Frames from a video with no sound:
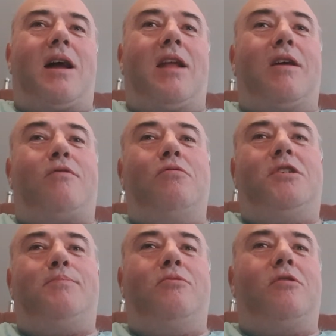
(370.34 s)
And of
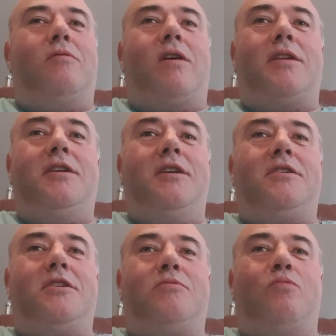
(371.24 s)
course, sport karate
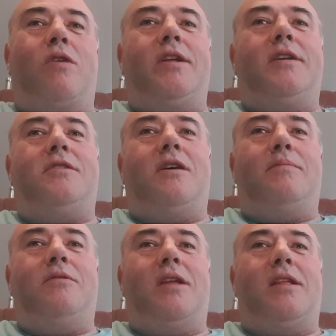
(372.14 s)
is just one
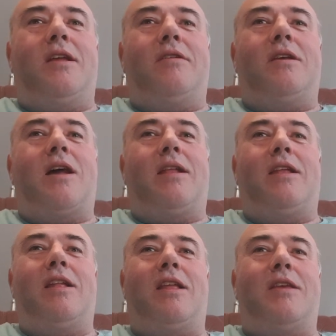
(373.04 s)
example.
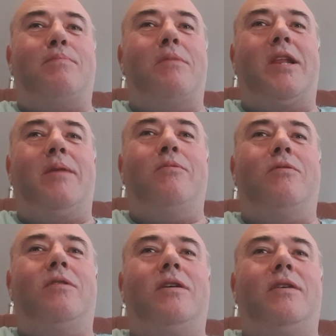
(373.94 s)
And there's many
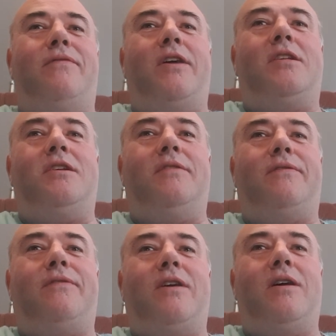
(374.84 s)
more
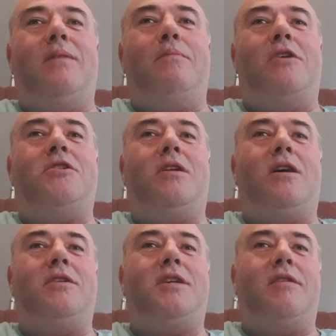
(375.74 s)
effective
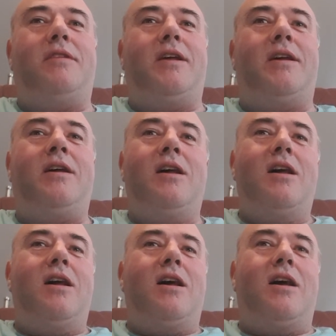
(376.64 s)
martial arts out there.
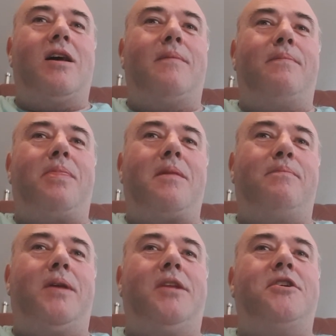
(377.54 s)

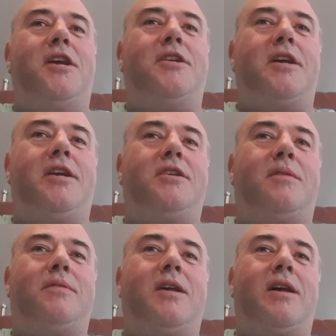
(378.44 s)
BJJ is
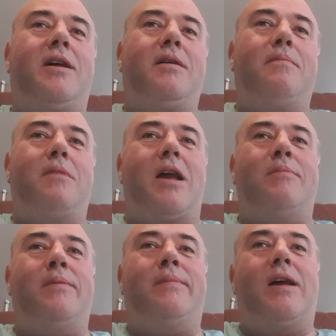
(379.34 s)
up there.
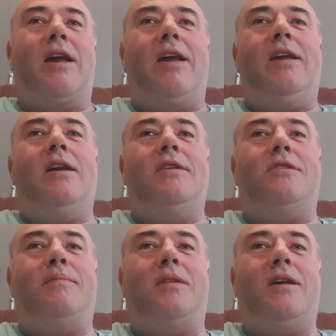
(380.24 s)
MMA is
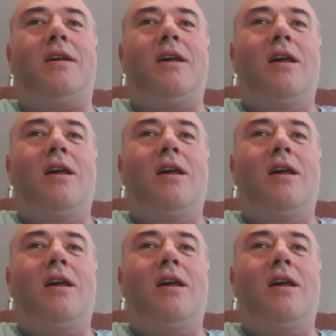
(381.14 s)
up there.